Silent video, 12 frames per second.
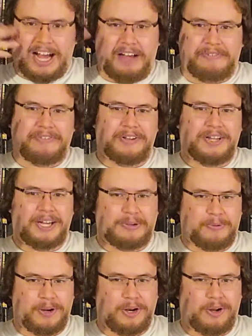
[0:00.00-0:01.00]
I feel
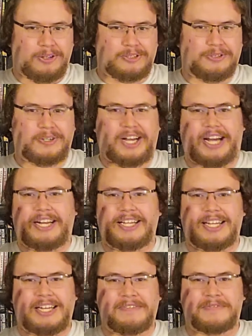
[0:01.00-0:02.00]
like what also kind
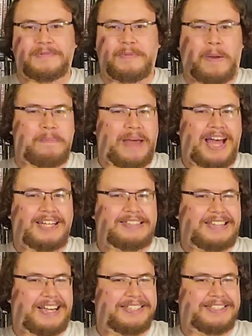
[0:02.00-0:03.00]
of leaves a bad
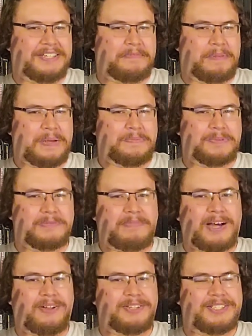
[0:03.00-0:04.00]
taste in people's
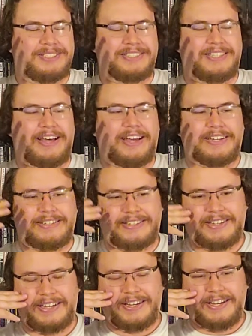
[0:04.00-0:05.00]
mouths is
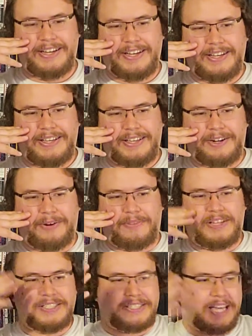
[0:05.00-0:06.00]
that you know,
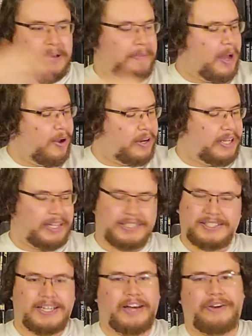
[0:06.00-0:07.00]
this came out and
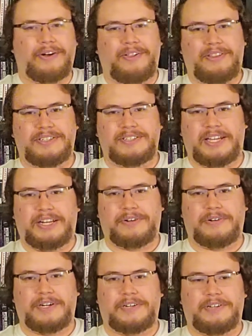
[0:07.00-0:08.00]
this got all this like
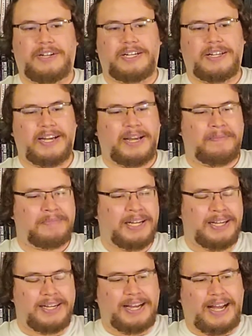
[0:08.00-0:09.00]
critical acclaim
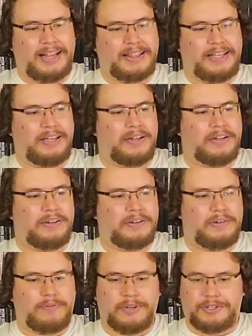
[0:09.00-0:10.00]
and
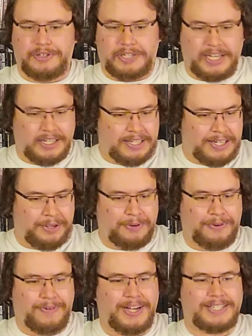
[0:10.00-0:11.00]
then Richard Kelly
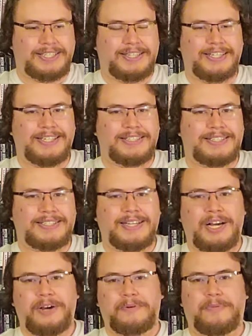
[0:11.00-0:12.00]
who directed this
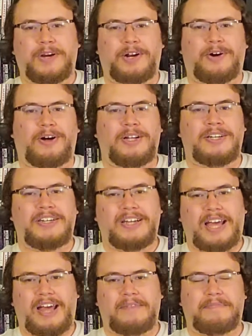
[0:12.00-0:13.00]
went
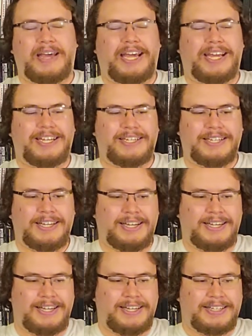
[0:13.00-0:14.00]
on and made
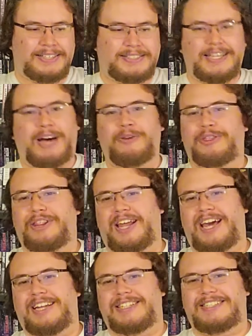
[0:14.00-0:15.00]
Southland